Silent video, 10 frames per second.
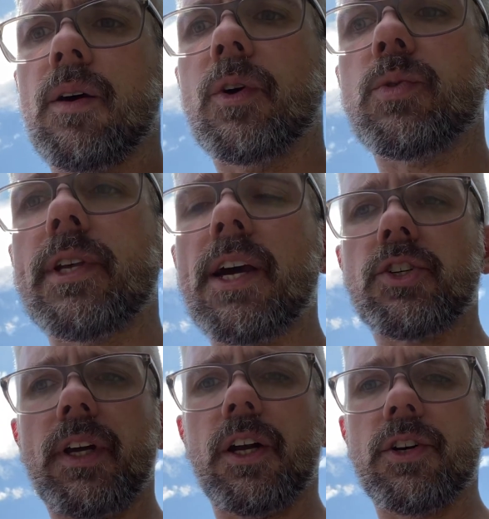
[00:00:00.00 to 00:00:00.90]
which was
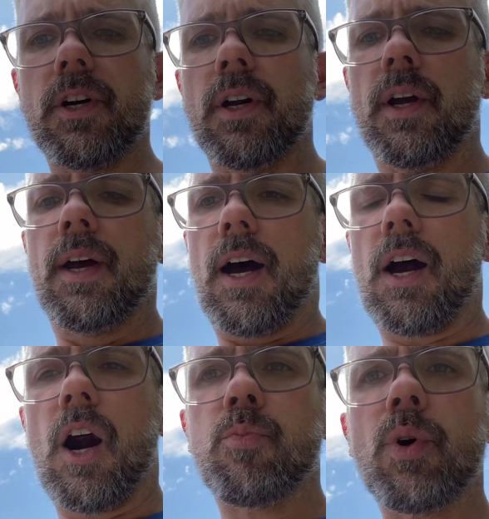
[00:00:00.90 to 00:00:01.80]
actually under
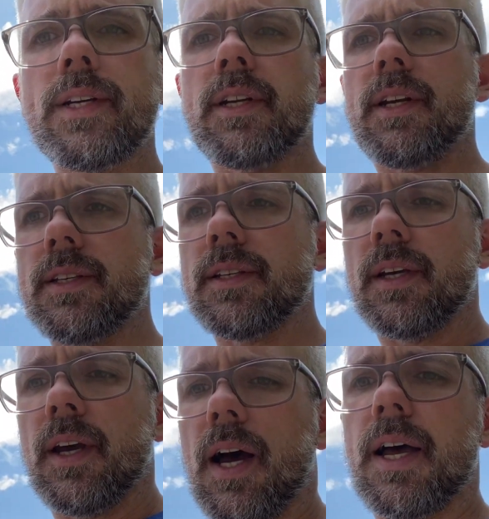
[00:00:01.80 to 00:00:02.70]
our president's
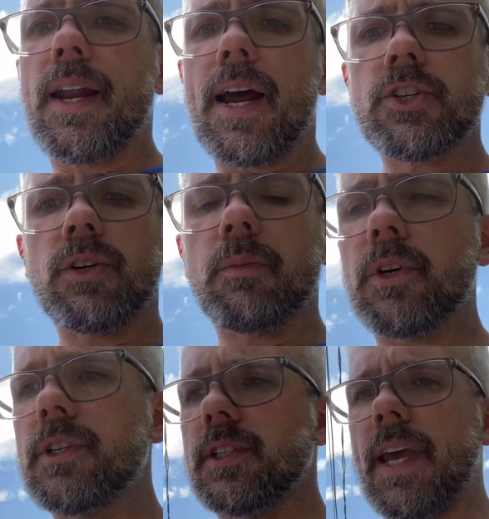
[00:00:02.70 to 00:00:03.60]
National
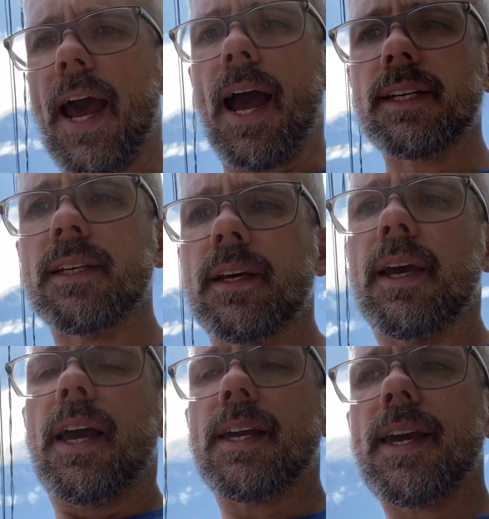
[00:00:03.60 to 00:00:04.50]
Emergency Act,
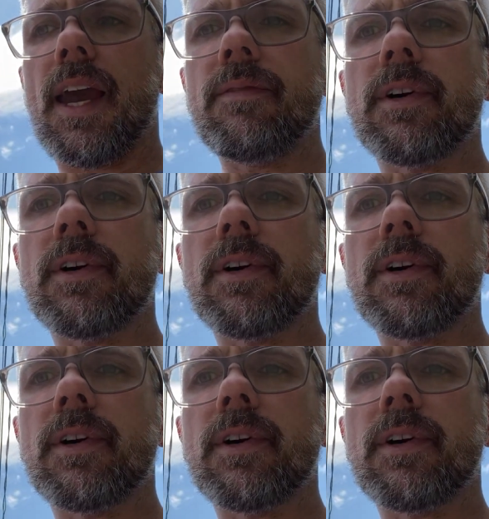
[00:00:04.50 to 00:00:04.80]
it gave